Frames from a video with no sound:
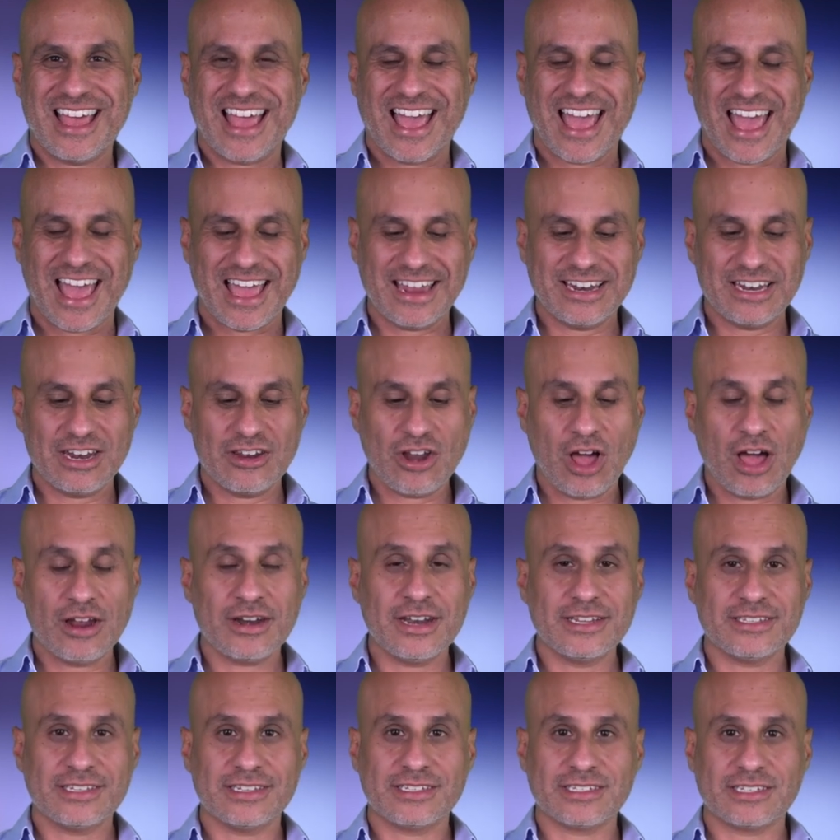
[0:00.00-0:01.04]
and not
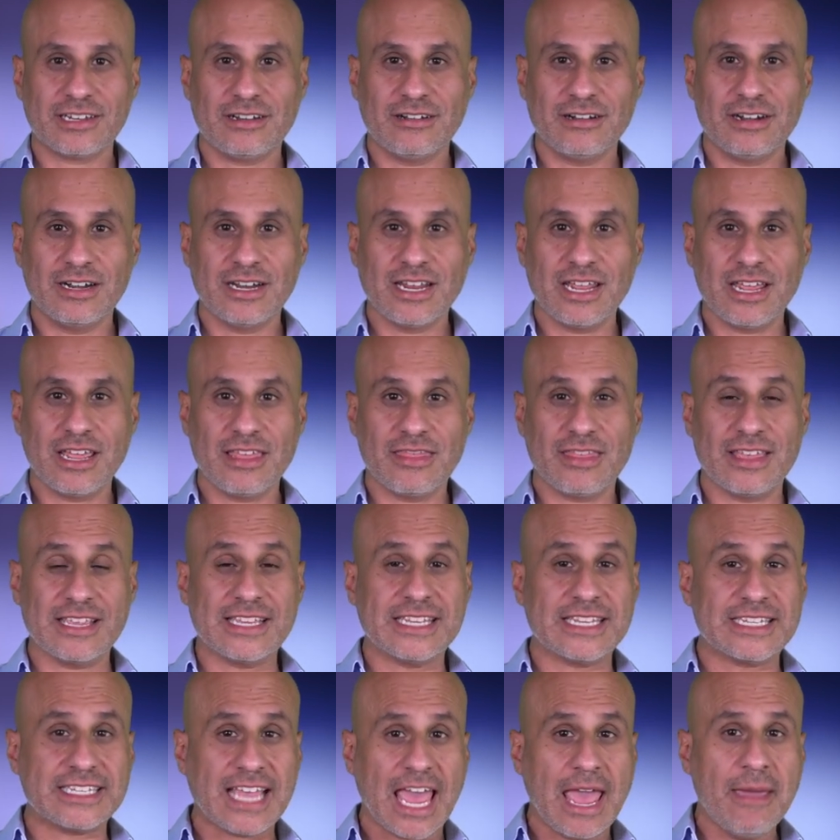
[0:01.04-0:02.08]
necessarily the
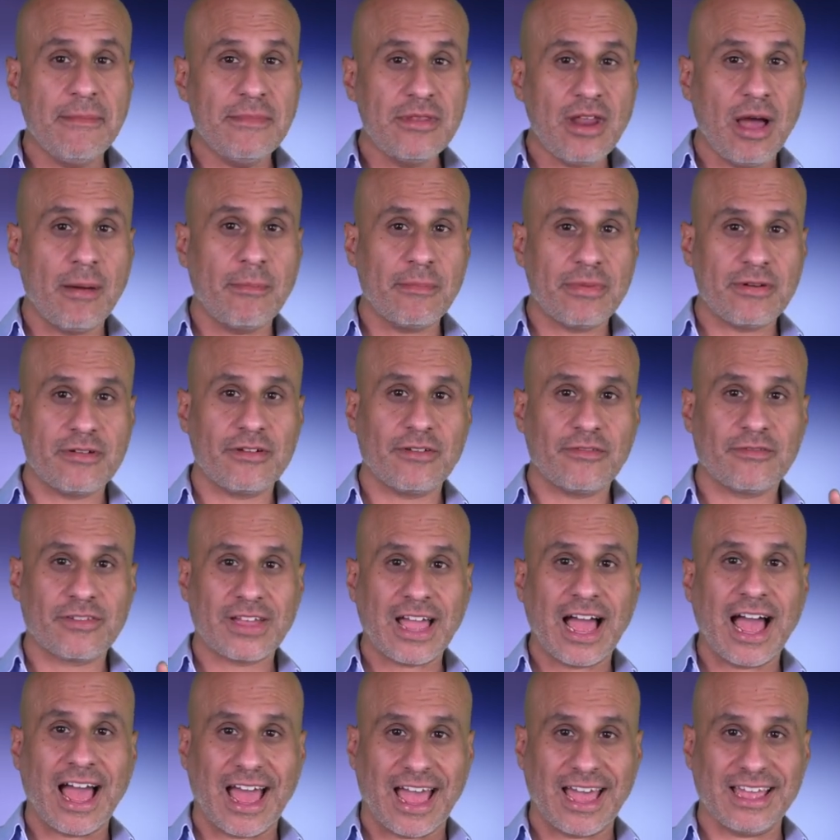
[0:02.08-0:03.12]
same number of
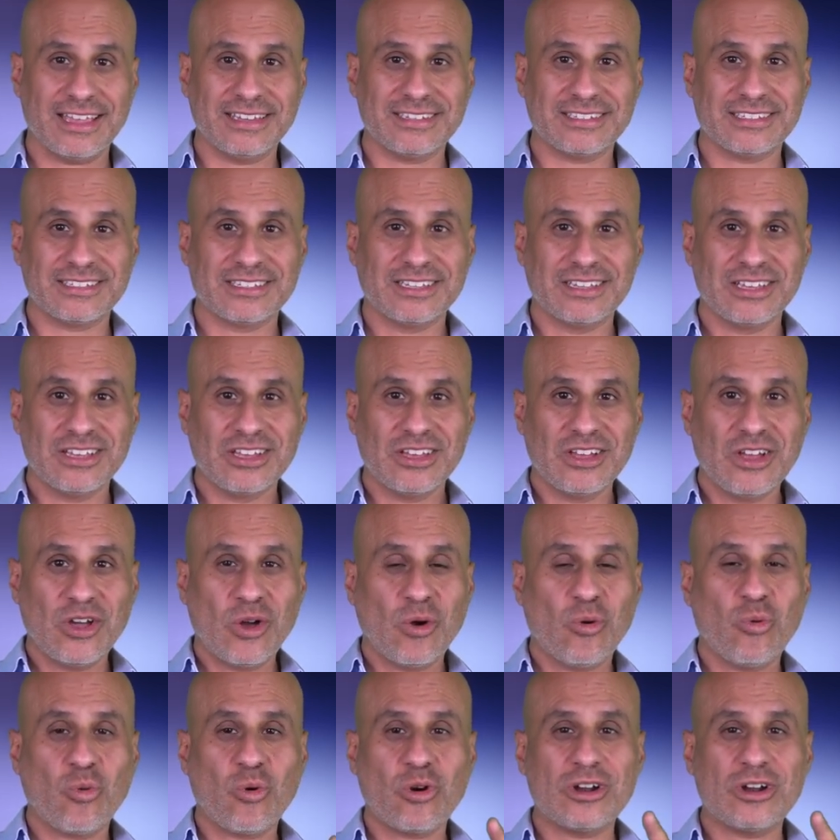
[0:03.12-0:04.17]
guys
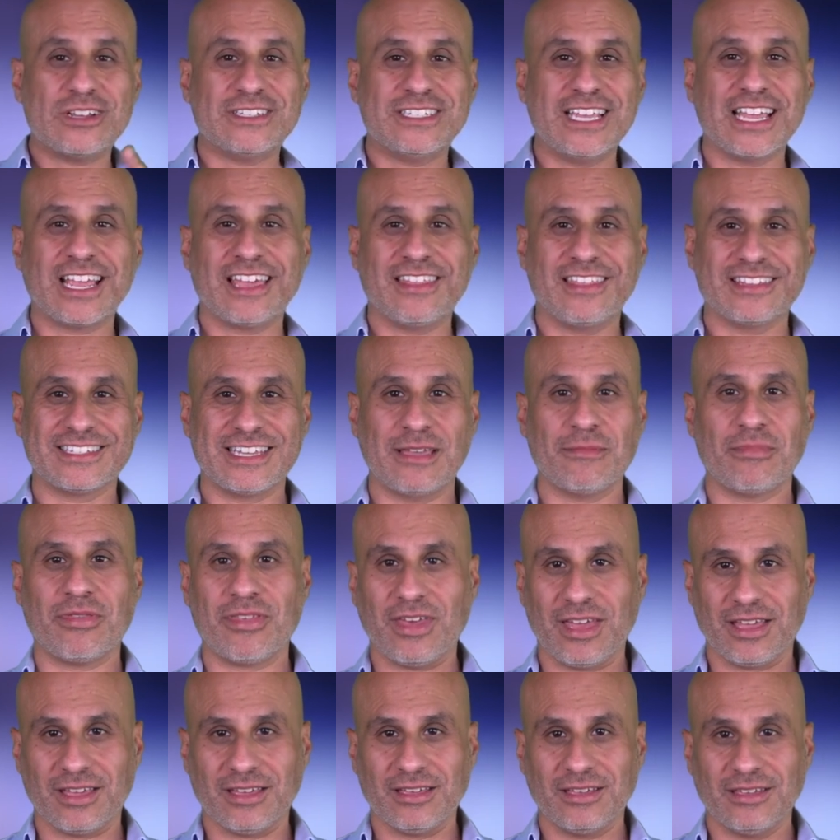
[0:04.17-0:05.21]
who are seeking the same
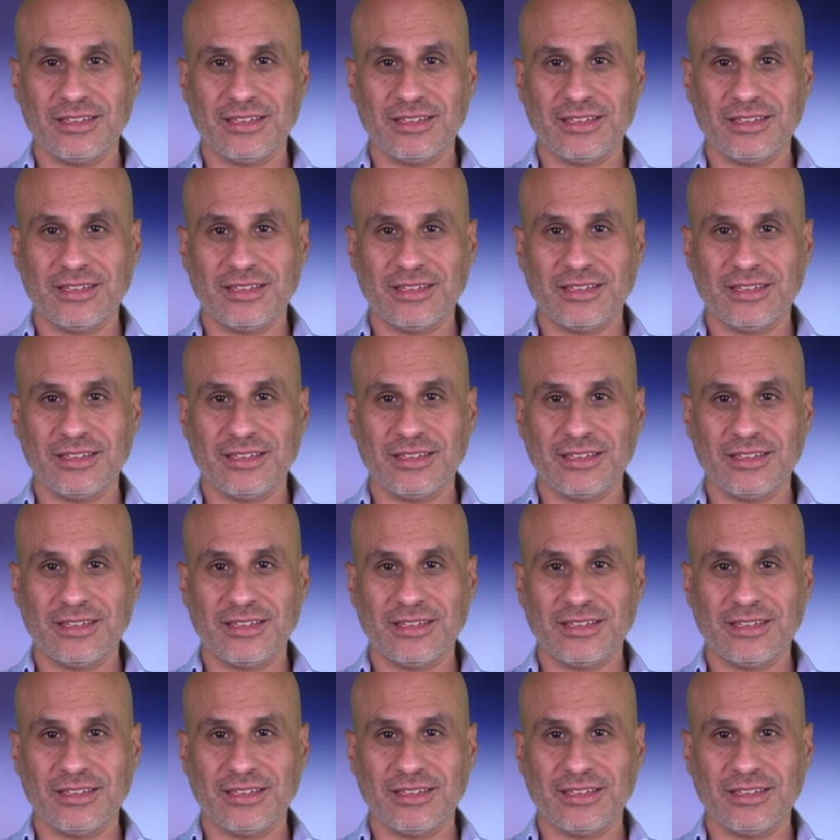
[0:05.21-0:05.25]
thing.